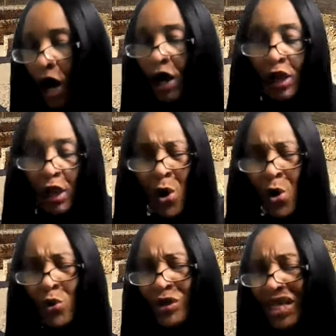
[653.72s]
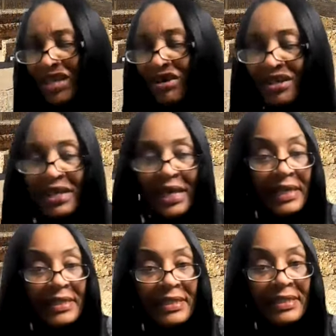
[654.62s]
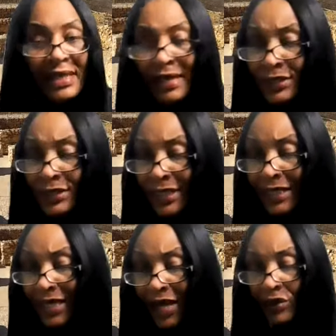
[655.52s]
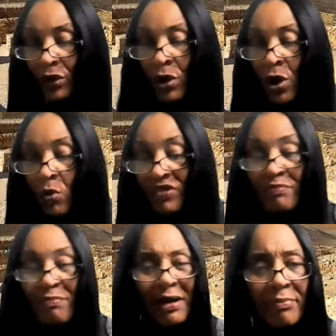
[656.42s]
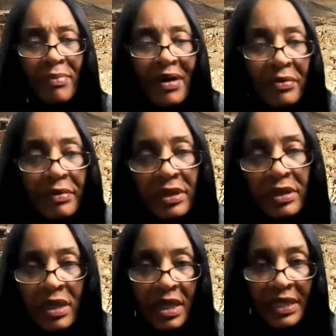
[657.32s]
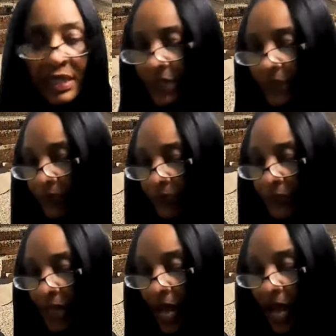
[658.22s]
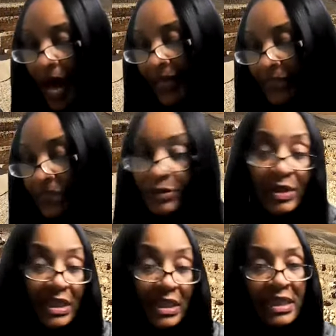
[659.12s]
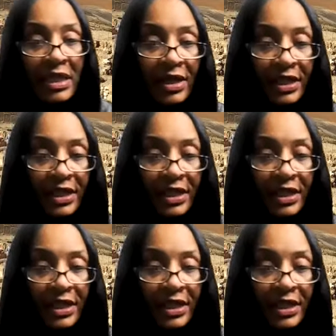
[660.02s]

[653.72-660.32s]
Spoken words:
alone and unaided, and together with my brethren, honey. He didn't say